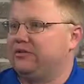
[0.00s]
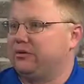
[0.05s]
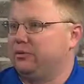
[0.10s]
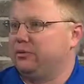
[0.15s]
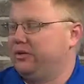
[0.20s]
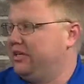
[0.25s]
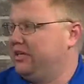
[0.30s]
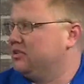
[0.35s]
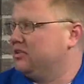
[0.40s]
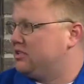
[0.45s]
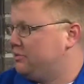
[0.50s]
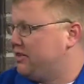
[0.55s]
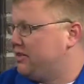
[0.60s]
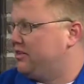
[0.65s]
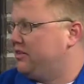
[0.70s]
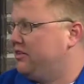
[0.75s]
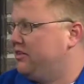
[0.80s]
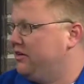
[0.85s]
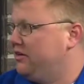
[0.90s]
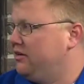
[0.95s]
so we can
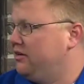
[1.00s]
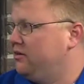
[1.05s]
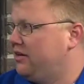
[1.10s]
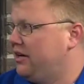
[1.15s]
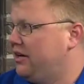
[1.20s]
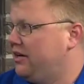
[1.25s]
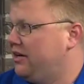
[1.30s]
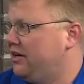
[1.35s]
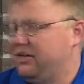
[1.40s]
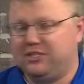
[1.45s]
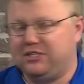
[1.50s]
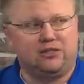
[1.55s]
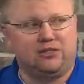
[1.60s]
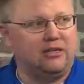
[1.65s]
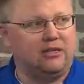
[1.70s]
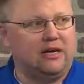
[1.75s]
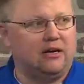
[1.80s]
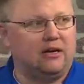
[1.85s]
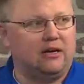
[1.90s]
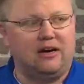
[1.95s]
inspect the inner liner, make
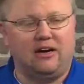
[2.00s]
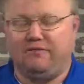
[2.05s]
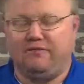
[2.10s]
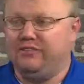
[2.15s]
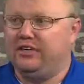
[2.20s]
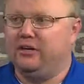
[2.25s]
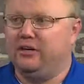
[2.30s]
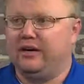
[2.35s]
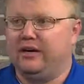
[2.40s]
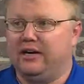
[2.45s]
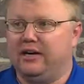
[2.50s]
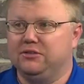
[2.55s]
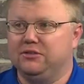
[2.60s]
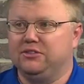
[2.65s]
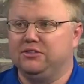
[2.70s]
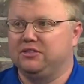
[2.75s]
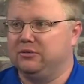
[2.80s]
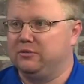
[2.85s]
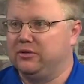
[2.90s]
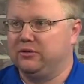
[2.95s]
sure that coffee
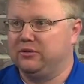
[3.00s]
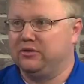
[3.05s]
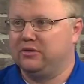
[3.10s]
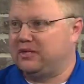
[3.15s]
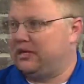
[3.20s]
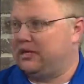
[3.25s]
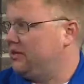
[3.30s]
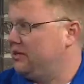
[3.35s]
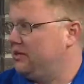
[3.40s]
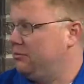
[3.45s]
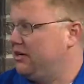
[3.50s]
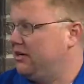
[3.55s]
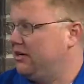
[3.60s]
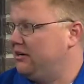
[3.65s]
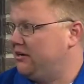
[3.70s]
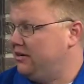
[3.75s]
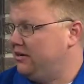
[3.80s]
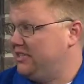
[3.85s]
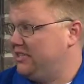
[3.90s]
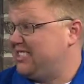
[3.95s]
grounds that we were talking
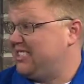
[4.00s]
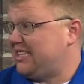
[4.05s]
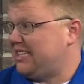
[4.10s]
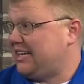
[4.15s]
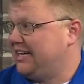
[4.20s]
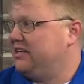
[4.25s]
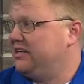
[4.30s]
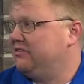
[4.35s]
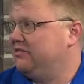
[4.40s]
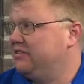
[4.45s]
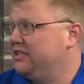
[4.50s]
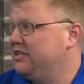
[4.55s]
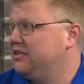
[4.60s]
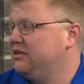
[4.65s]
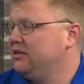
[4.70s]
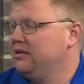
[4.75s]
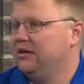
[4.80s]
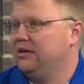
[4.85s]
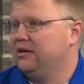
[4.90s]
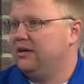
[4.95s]
about aren't inside of it.
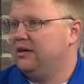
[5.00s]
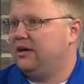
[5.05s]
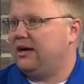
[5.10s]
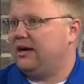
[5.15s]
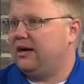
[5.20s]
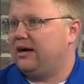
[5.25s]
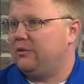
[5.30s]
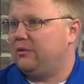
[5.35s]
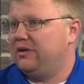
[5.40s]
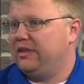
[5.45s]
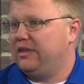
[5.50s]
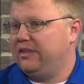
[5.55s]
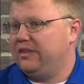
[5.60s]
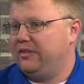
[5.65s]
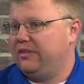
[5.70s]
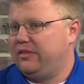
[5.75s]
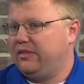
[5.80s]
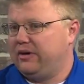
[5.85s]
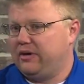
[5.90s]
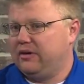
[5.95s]
And
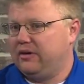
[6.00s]
then